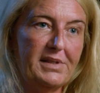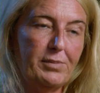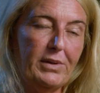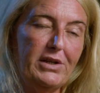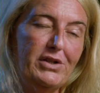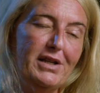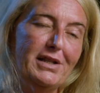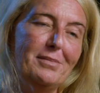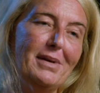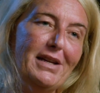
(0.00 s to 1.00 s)
splashed
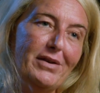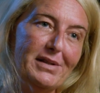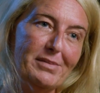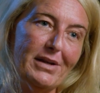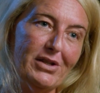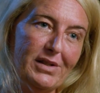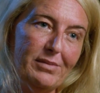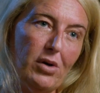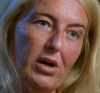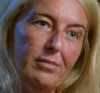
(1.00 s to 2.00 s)
in the media as much
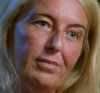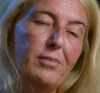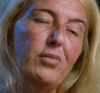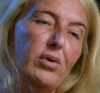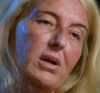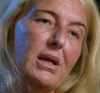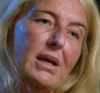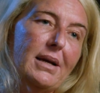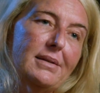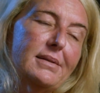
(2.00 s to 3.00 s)
as mine purportedly
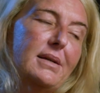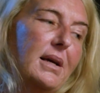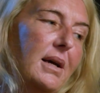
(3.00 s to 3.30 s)
has.